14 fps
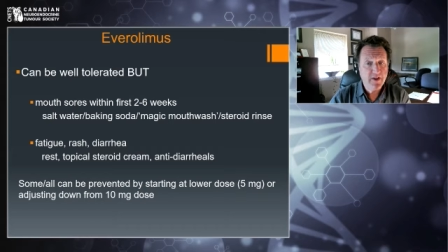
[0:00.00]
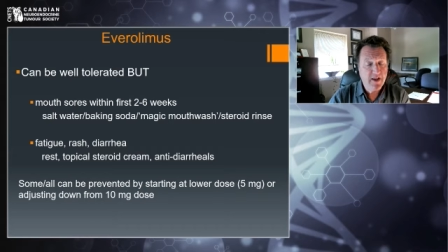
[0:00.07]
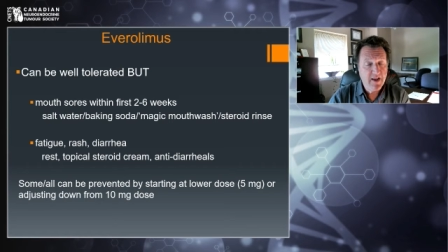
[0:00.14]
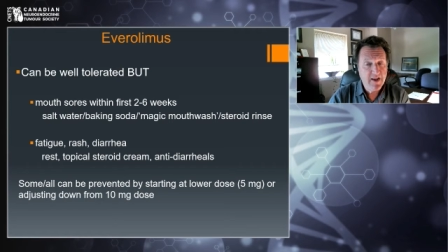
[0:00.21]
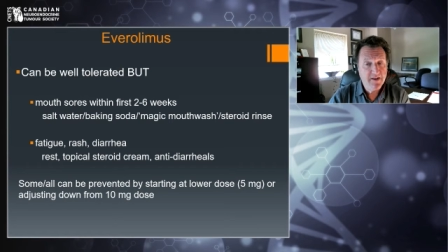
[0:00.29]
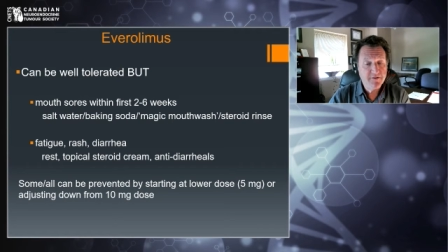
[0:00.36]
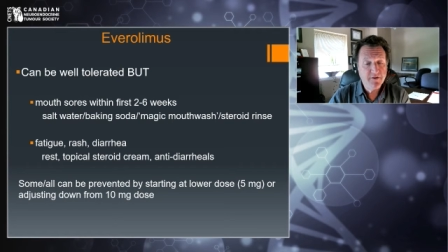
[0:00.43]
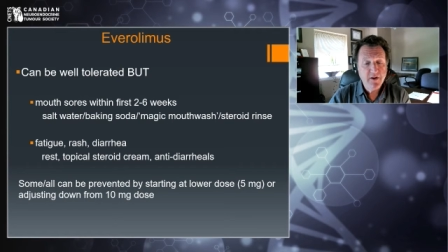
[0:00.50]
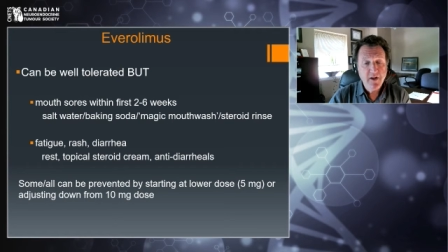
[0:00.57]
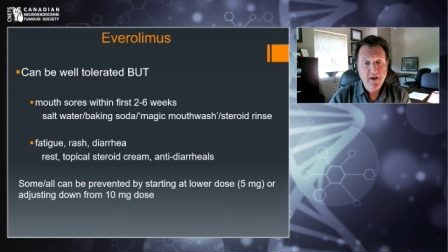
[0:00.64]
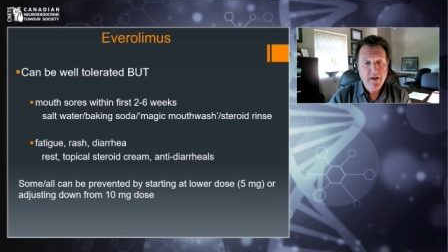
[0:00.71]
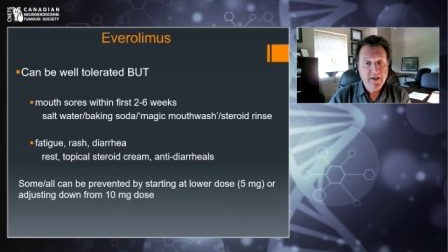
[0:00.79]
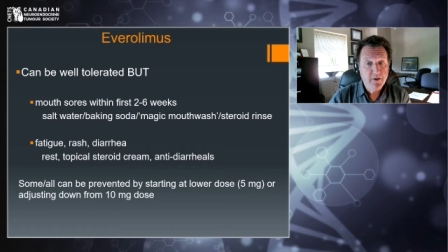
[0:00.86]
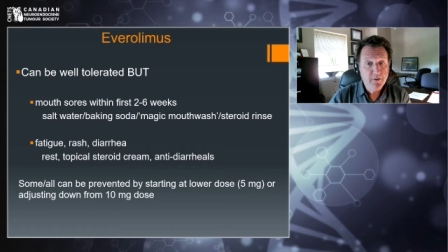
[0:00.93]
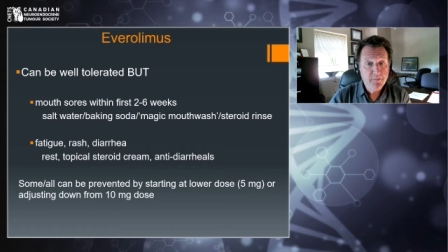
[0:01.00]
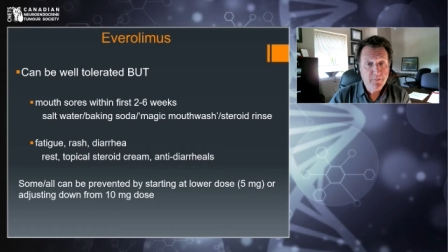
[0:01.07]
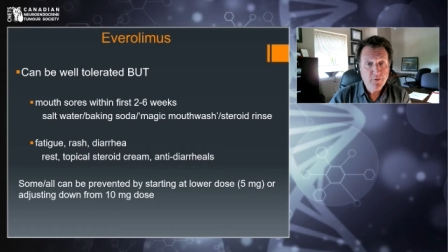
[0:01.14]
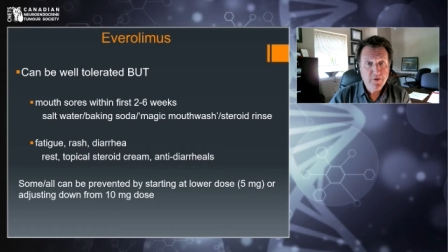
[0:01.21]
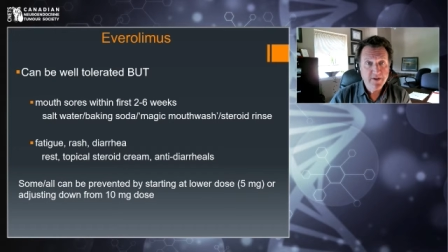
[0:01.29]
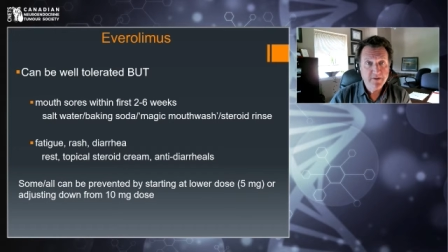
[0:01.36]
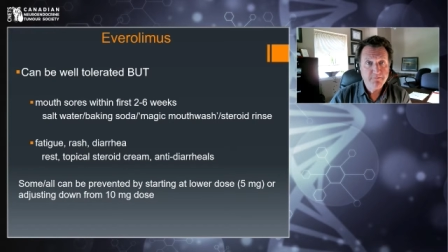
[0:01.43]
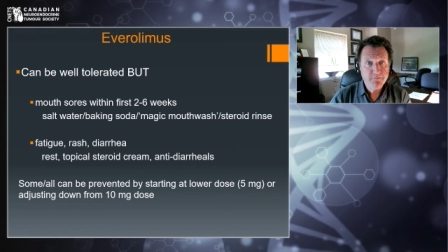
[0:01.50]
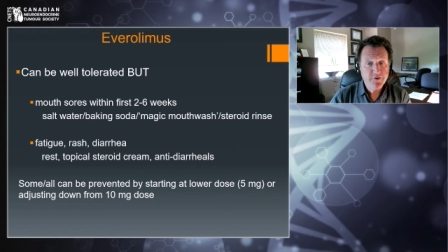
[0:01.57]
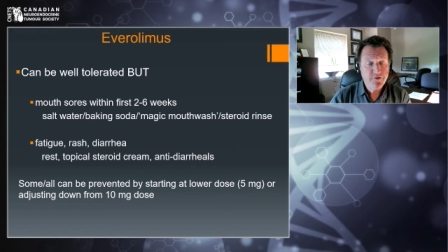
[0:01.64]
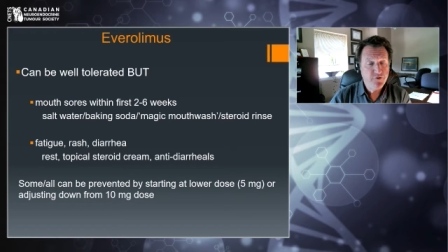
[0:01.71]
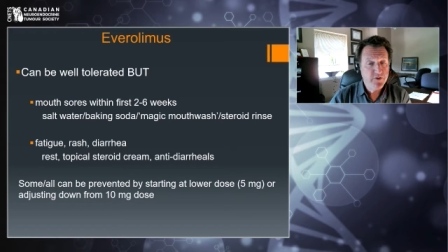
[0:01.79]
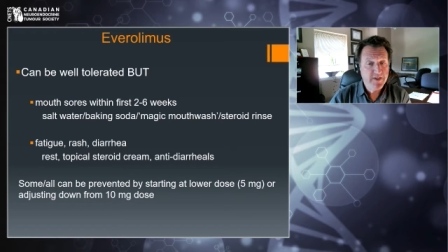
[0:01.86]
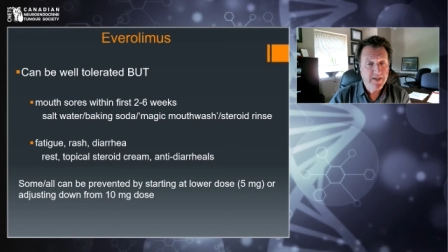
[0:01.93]
and Imodium,
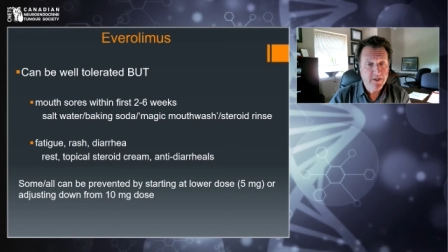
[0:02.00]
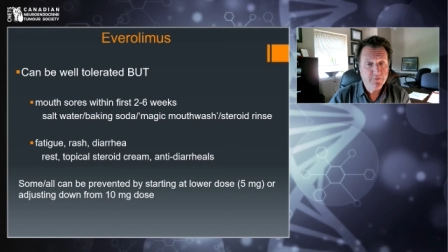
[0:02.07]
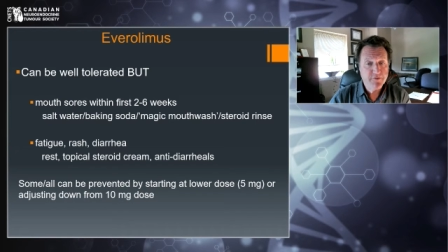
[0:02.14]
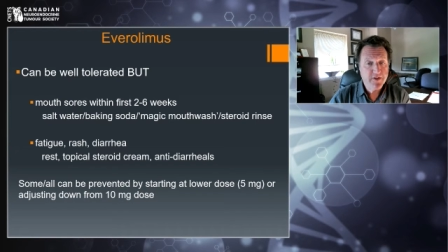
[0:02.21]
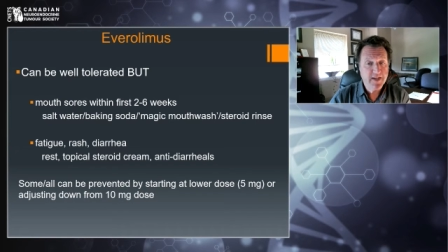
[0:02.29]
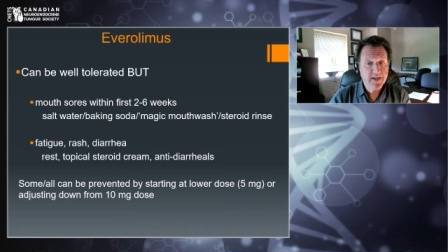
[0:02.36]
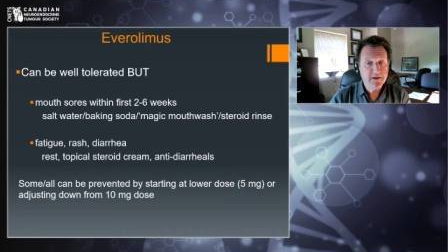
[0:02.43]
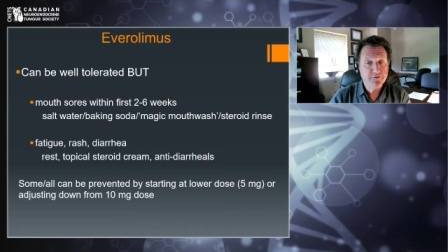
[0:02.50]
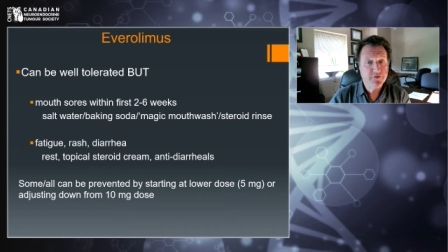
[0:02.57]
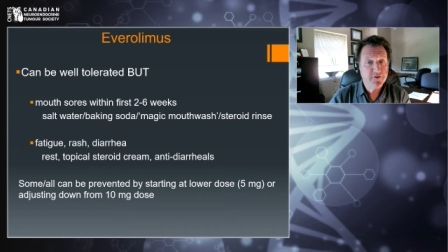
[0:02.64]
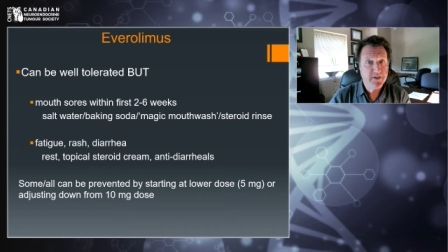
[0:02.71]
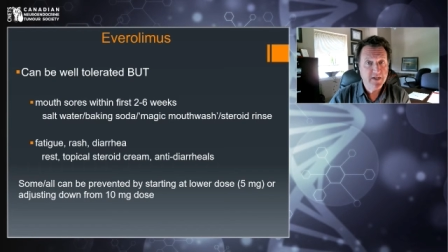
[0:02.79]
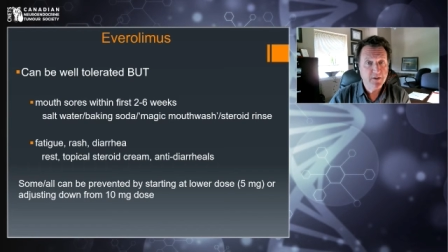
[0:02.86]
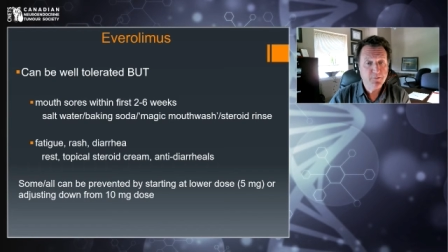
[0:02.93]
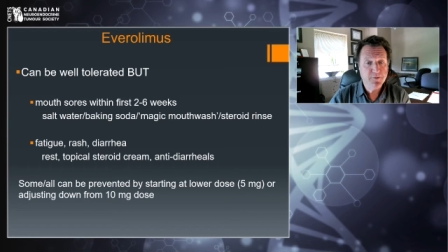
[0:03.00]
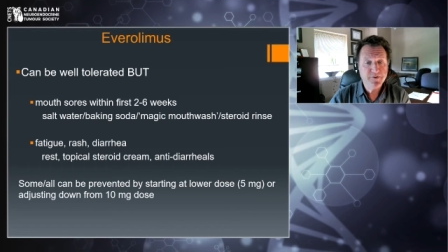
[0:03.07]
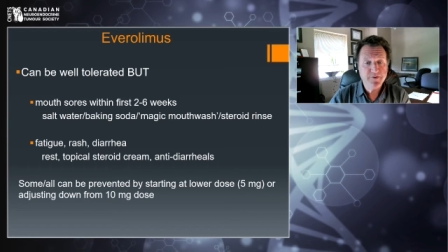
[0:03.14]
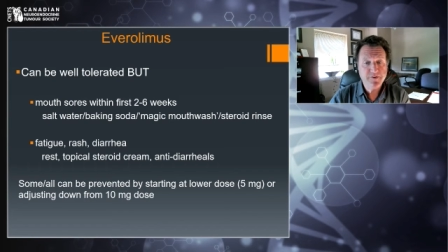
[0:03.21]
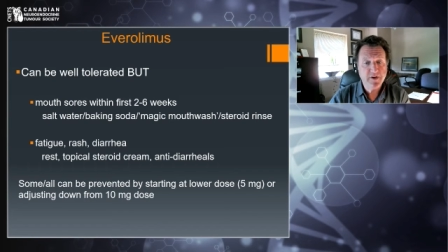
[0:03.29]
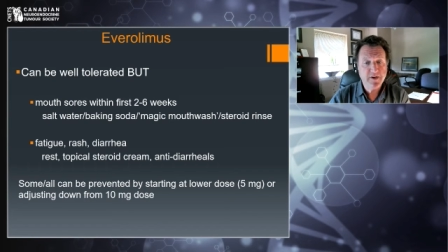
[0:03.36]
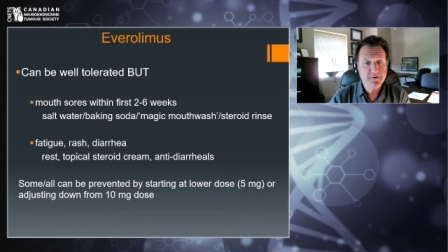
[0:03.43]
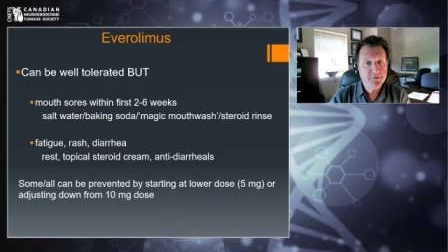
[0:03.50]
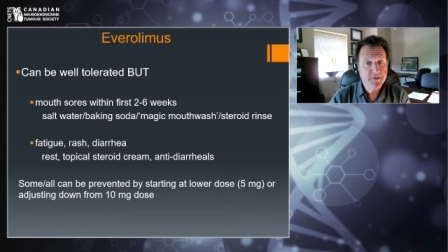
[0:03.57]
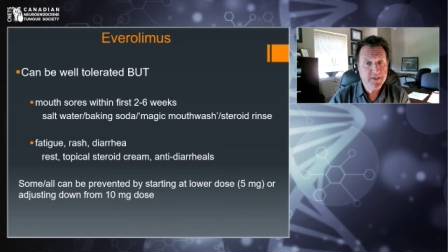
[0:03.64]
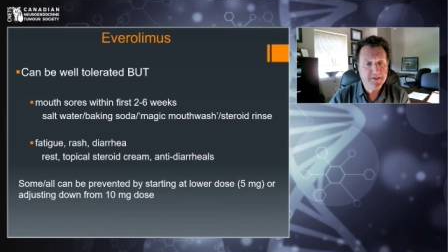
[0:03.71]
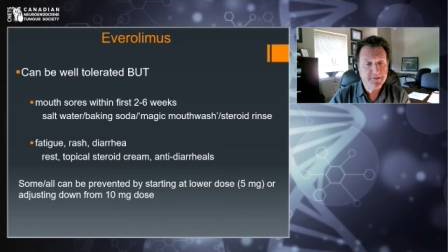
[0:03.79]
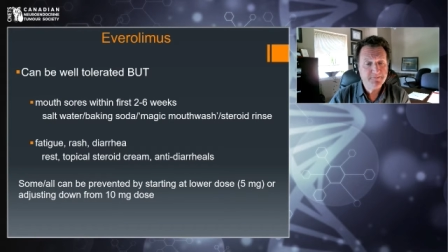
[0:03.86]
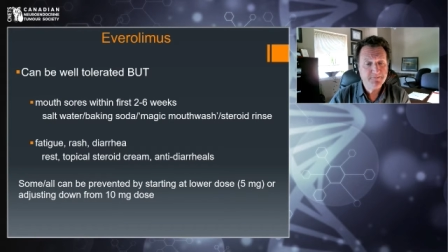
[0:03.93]
which you can get over the counter, can help with the
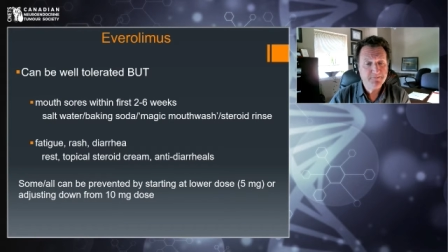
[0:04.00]
diarrhea.